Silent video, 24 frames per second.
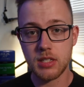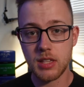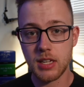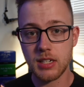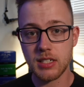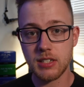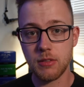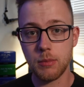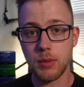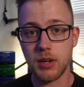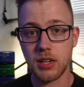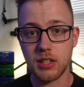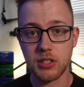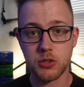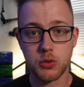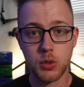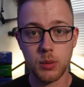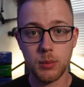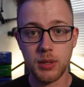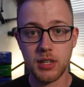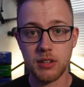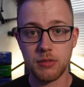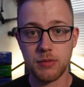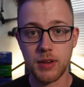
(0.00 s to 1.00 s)
These things have been
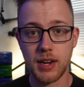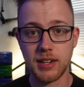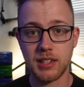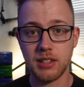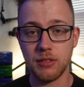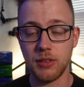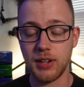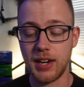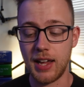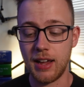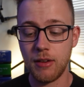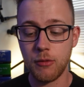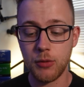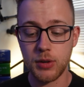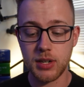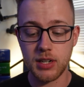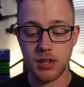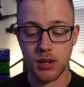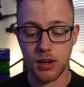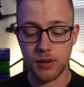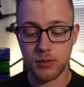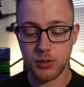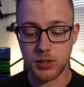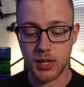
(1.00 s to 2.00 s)
extremely effective on
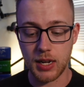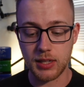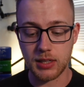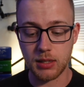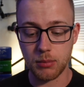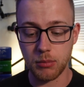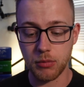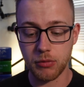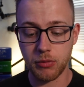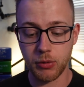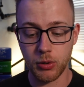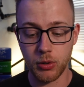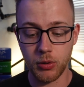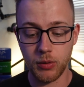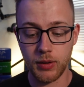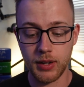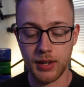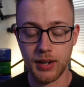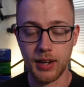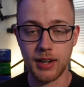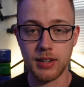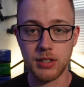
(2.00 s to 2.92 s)
every deer I've shot them through,